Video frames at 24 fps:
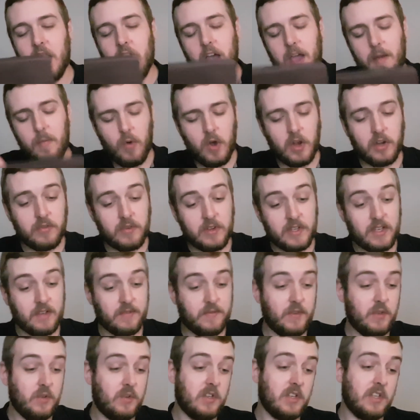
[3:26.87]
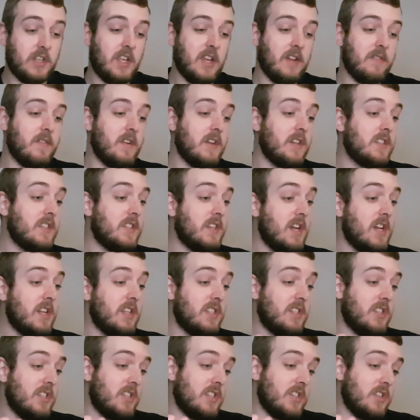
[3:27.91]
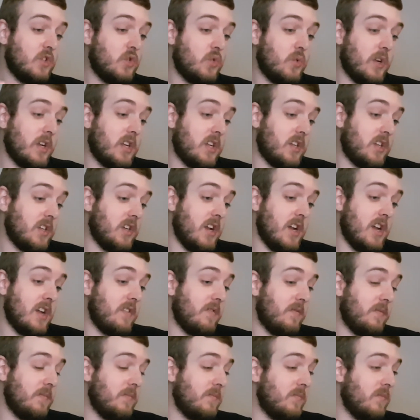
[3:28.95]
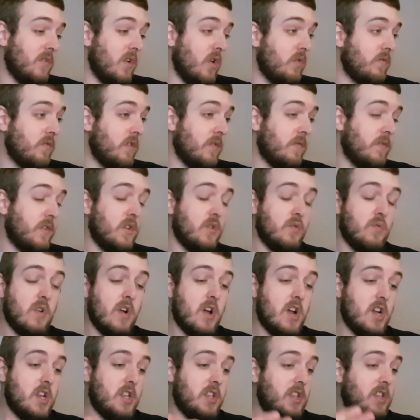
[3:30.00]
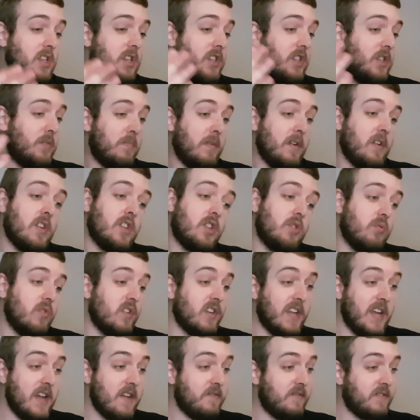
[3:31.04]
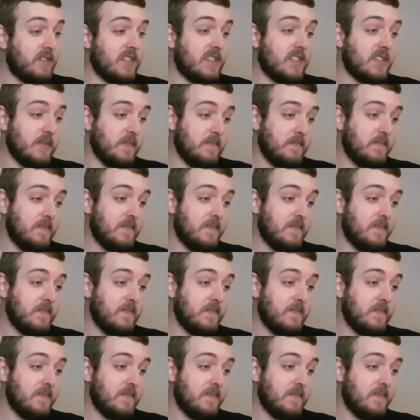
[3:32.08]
I'm wondering if you could give us just a quick overview on the spiritual gifts.